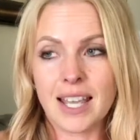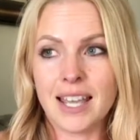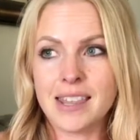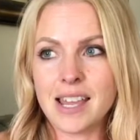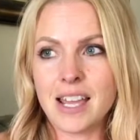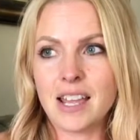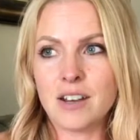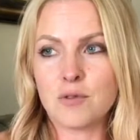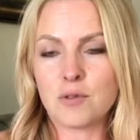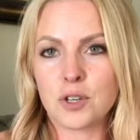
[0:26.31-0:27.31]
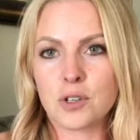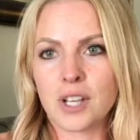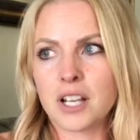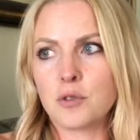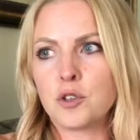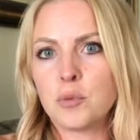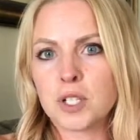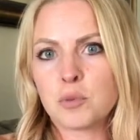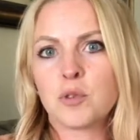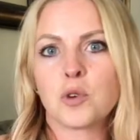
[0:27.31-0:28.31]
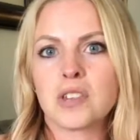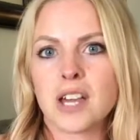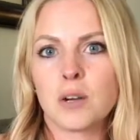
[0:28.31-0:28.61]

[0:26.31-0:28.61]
And then for like a few months before that,